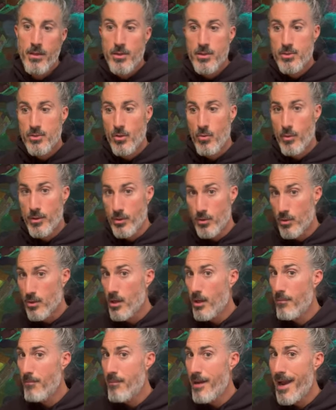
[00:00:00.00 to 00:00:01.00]
So when you
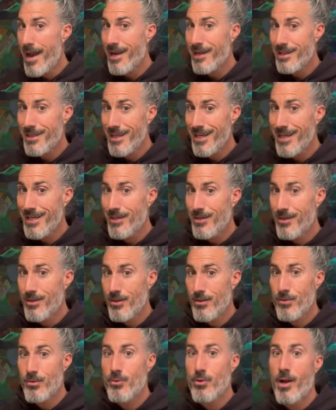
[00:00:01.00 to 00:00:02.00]
come back later,
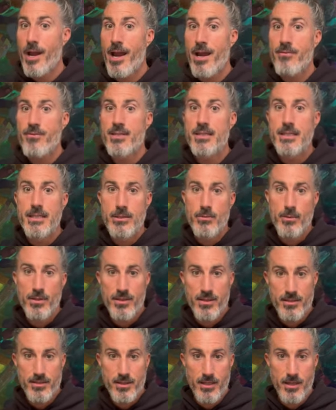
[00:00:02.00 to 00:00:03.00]
you don't have to deal with
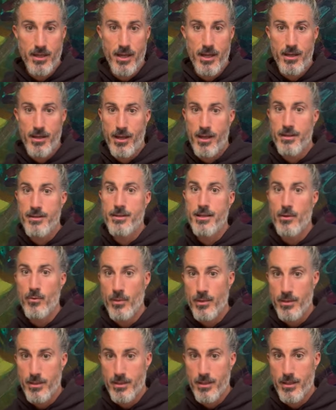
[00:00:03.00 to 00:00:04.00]
this again and deal
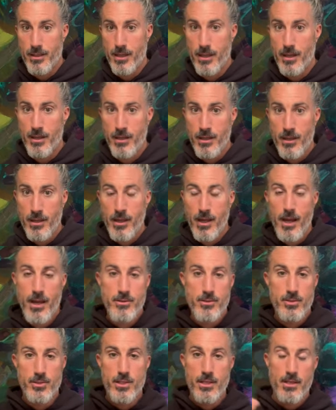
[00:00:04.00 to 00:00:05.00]
with it again and
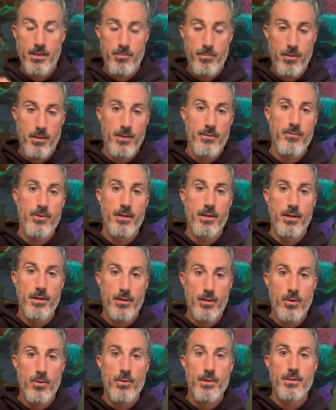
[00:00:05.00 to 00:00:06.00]
just keep living and
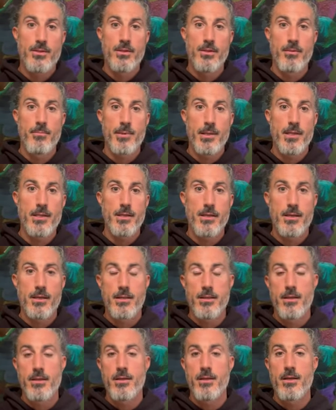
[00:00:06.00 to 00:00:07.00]
going to the peak. And
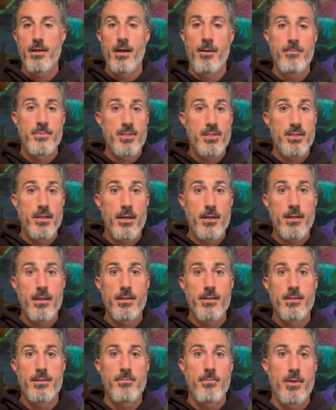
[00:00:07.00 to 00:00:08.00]
then I'm stuck in
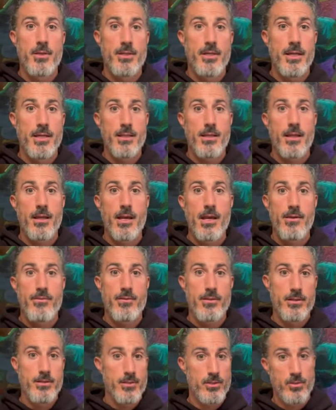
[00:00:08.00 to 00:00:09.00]
this mundane life.
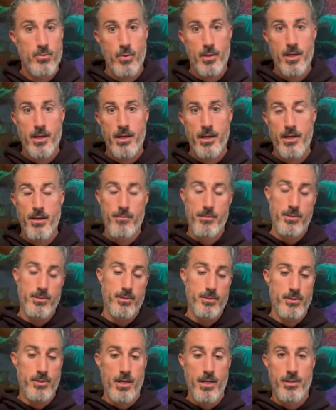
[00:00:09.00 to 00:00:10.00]
This is where I am. This
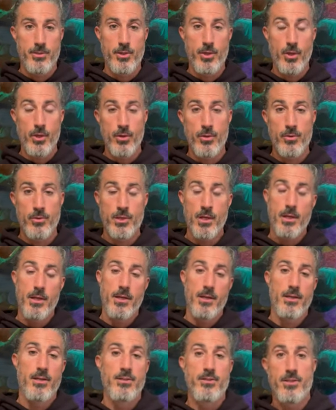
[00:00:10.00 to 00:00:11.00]
is how it goes.
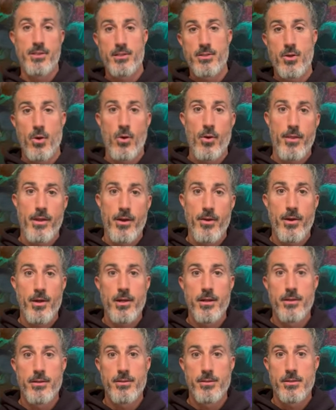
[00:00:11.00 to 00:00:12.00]
Is this all there
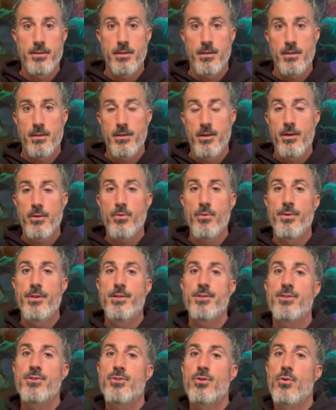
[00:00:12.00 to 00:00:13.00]
is? No,
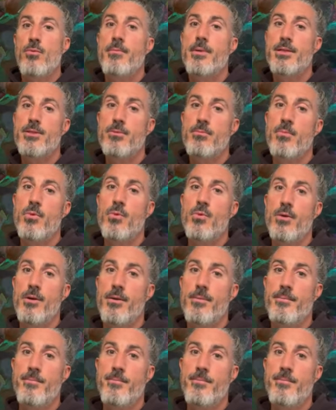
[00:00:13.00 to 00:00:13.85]
there's so much more.